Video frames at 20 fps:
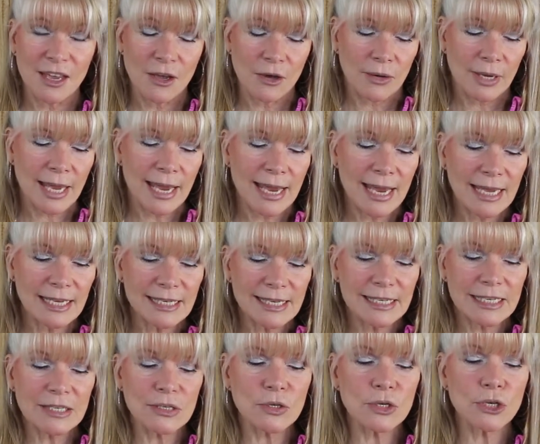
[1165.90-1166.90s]
okay,
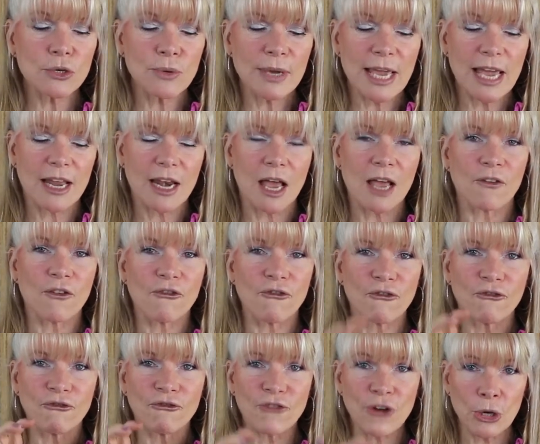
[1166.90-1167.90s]
until you get a
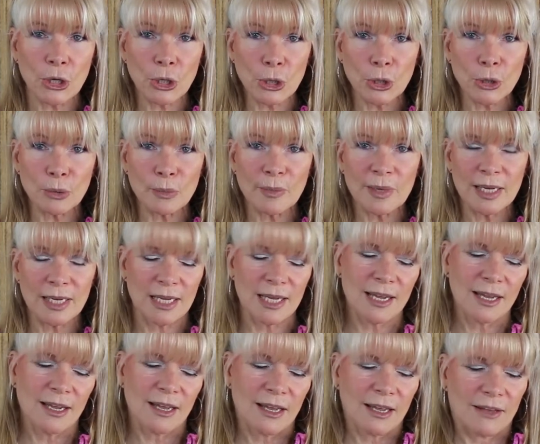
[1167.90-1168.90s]
firm
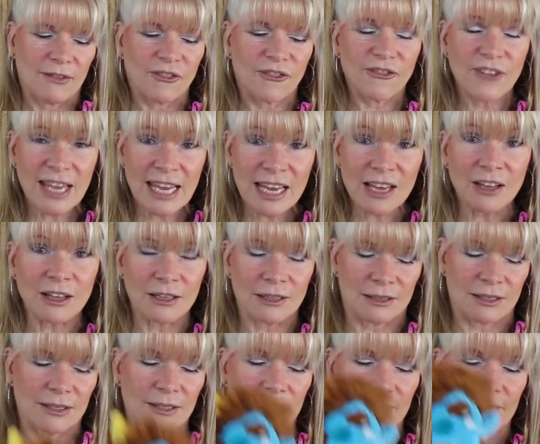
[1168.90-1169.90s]
feel,